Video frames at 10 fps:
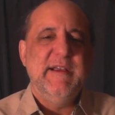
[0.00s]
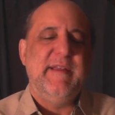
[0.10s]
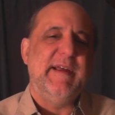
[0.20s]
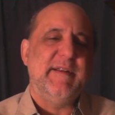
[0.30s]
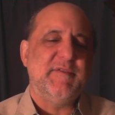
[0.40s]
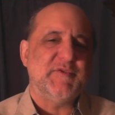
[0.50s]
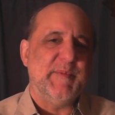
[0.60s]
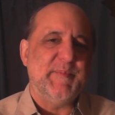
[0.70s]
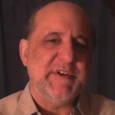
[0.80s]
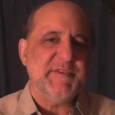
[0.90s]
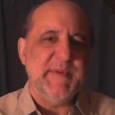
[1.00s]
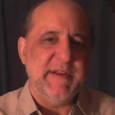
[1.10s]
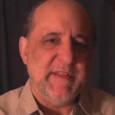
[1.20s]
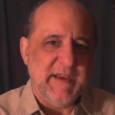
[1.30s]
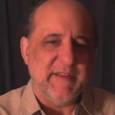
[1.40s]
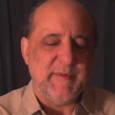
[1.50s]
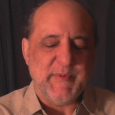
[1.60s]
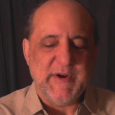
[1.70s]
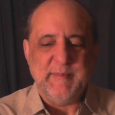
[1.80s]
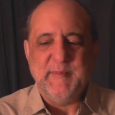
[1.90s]
And that's what brings me to the other
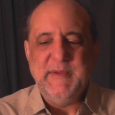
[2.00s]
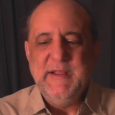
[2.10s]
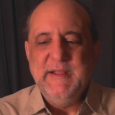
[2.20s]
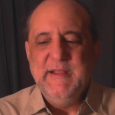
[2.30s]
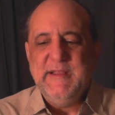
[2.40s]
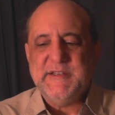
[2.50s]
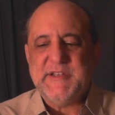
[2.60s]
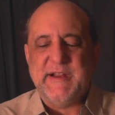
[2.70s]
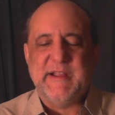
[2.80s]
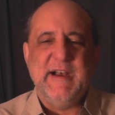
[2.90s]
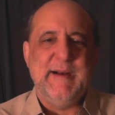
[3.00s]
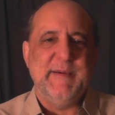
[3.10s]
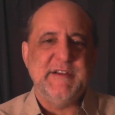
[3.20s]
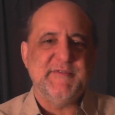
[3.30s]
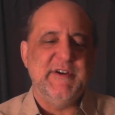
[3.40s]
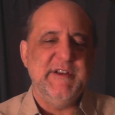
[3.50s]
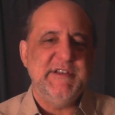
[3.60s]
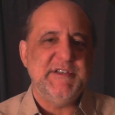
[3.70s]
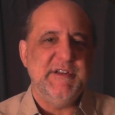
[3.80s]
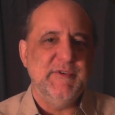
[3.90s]
problem, is that a comet is very
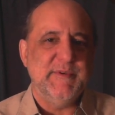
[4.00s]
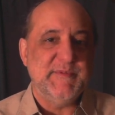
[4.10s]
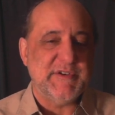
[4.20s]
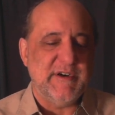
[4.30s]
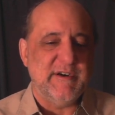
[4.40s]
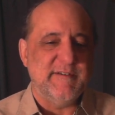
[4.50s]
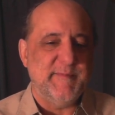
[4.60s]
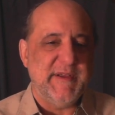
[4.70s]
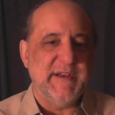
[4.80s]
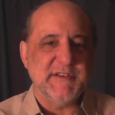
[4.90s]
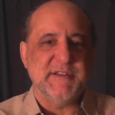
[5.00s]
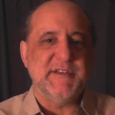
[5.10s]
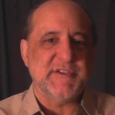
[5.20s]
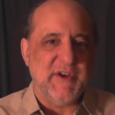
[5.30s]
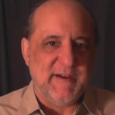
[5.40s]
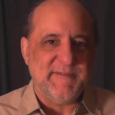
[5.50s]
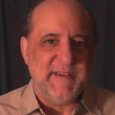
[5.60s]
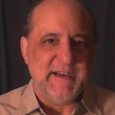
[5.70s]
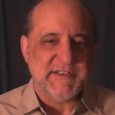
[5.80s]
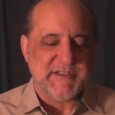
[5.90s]
easy to observe because of this
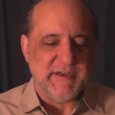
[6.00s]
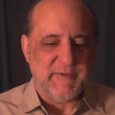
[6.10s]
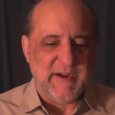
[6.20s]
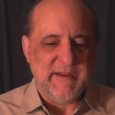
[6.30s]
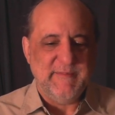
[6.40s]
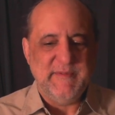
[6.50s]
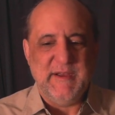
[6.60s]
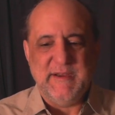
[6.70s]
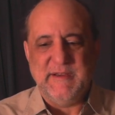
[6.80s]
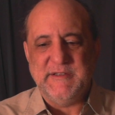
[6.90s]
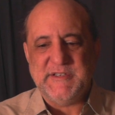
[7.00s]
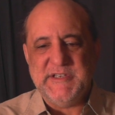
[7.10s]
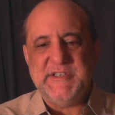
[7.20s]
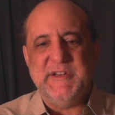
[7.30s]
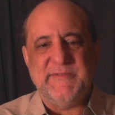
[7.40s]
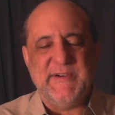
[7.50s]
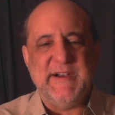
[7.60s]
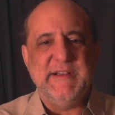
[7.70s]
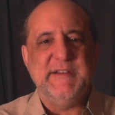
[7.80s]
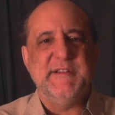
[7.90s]
off-gassing, right? It's easy to
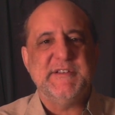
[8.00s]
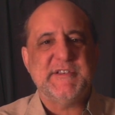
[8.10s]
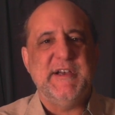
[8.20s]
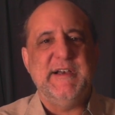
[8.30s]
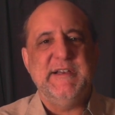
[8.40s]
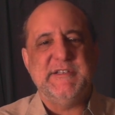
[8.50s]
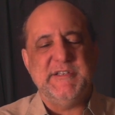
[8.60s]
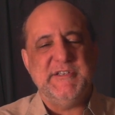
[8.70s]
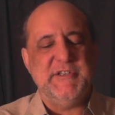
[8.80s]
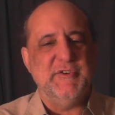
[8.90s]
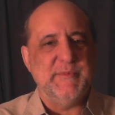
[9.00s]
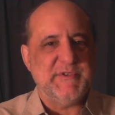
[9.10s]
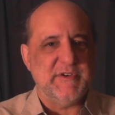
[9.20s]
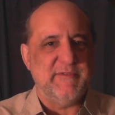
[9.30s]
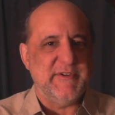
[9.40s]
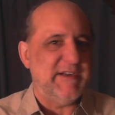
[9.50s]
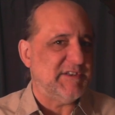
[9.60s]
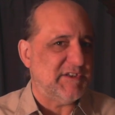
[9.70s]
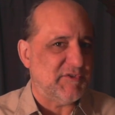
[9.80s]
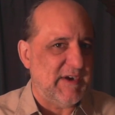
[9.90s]
find in the sky. It's easy to observe it
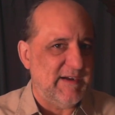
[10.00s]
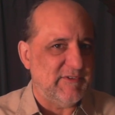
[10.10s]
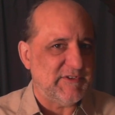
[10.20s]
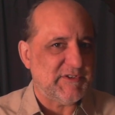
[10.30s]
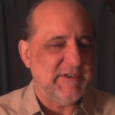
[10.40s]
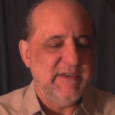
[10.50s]
as it travels.